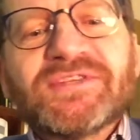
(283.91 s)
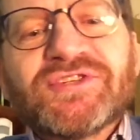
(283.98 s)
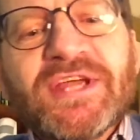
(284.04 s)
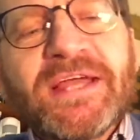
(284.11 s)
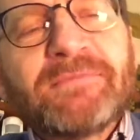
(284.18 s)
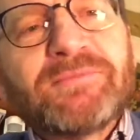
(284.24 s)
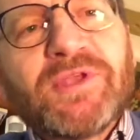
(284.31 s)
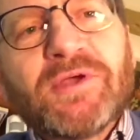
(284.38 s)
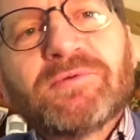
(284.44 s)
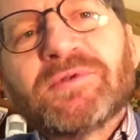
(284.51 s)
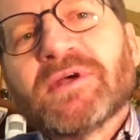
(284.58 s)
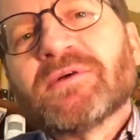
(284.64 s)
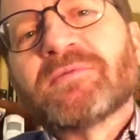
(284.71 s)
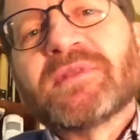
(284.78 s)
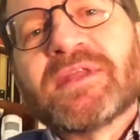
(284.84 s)
a jam
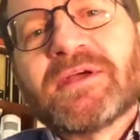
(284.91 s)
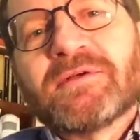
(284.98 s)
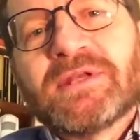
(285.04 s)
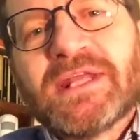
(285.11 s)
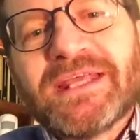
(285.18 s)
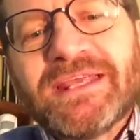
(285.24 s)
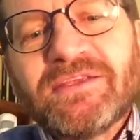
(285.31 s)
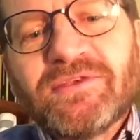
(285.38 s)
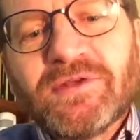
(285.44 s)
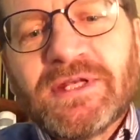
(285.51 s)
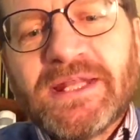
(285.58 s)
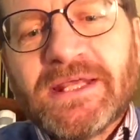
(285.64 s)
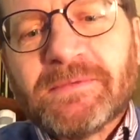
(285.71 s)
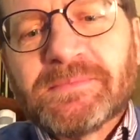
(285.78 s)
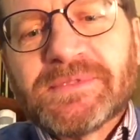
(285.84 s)
donut without licking your
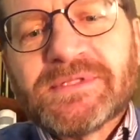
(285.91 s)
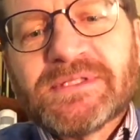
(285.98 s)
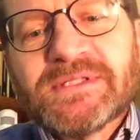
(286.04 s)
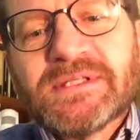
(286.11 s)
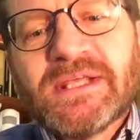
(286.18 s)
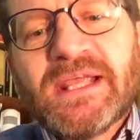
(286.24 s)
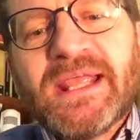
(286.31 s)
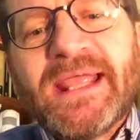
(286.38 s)
lips,